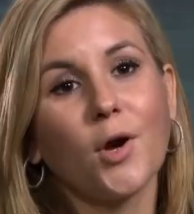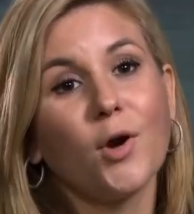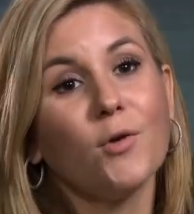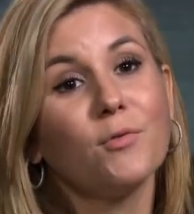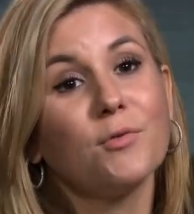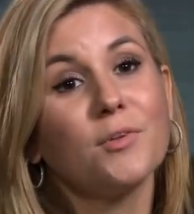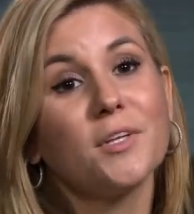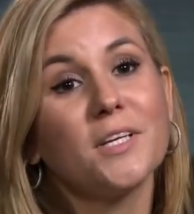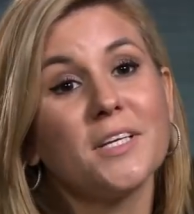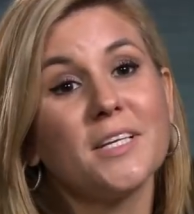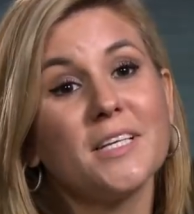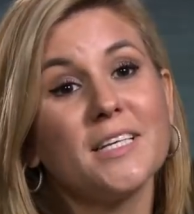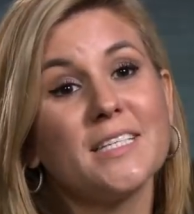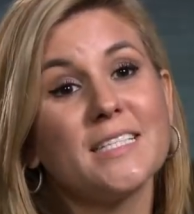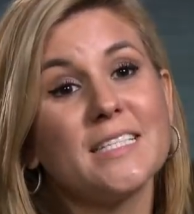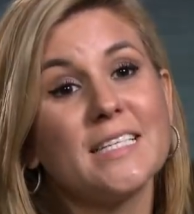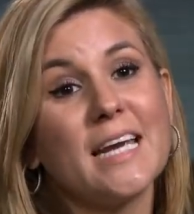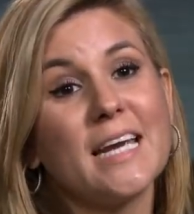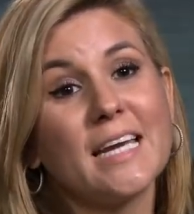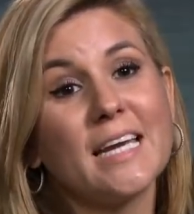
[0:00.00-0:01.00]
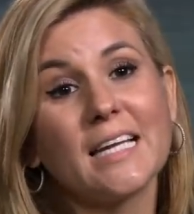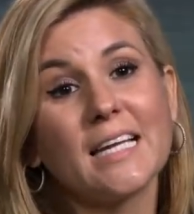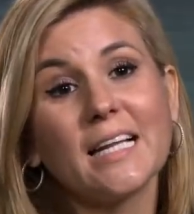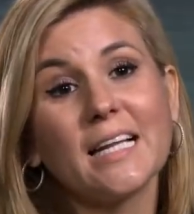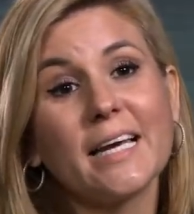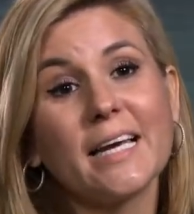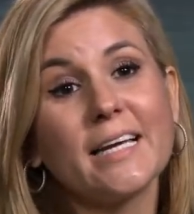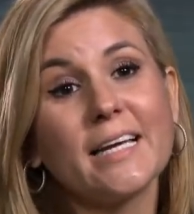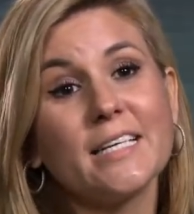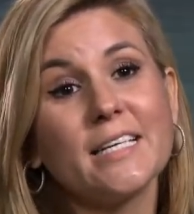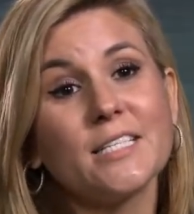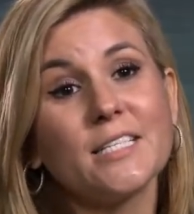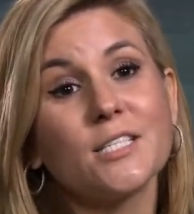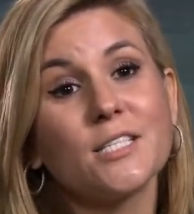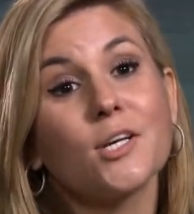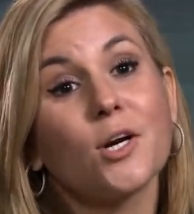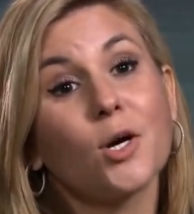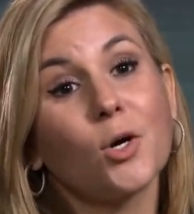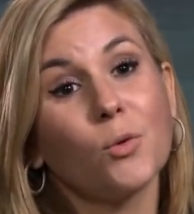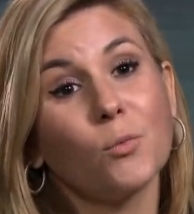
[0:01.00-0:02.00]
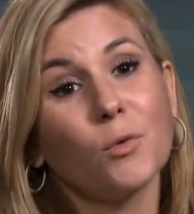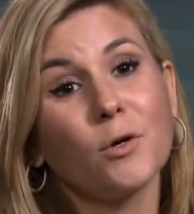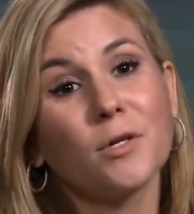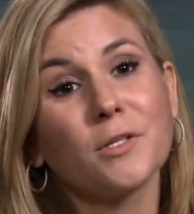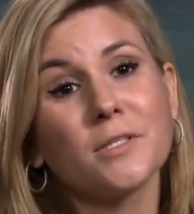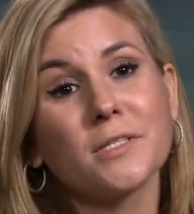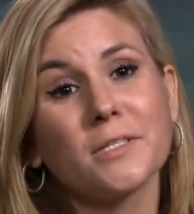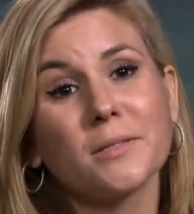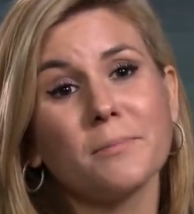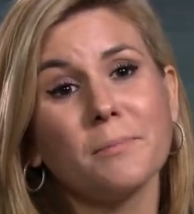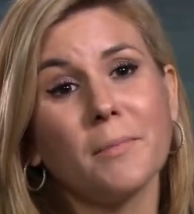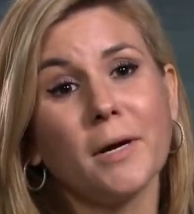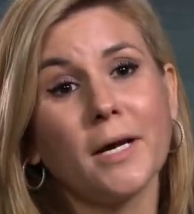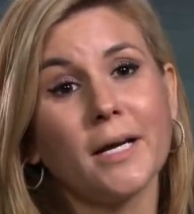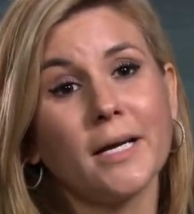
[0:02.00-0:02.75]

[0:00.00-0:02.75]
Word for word: when it looked like all hope was lost at first